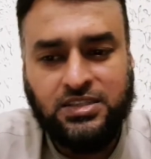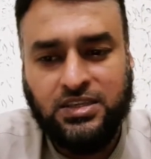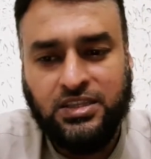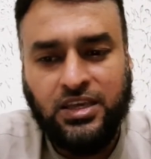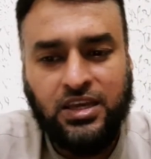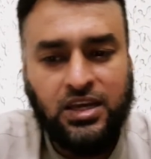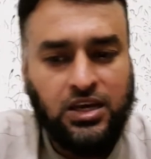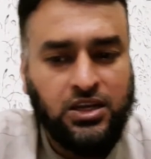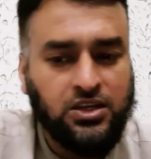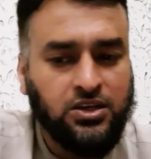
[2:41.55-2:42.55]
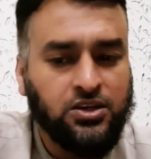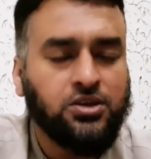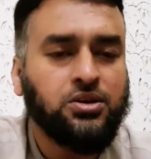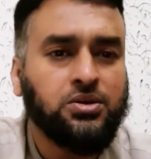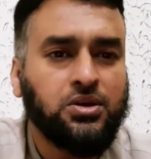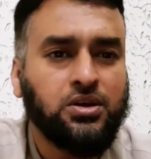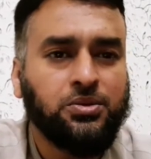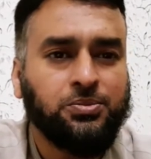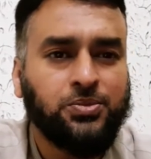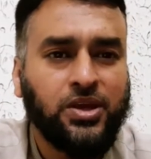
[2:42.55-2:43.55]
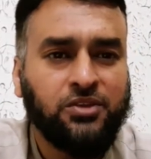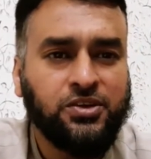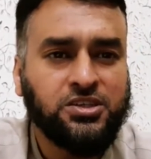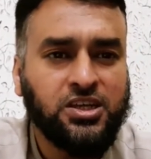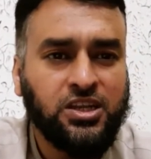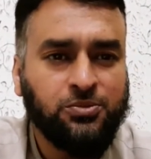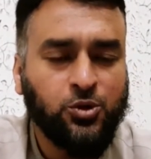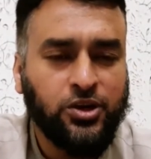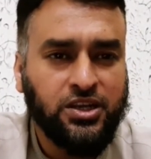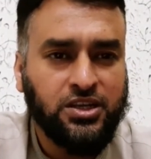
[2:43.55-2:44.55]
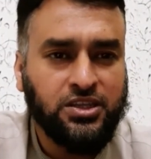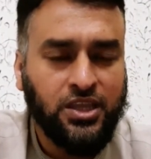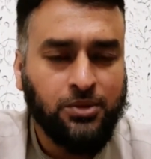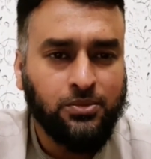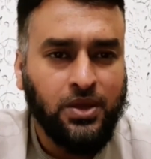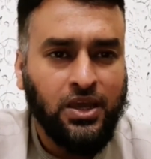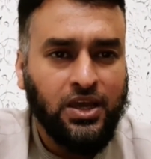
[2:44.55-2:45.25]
they are beneficial in protecting them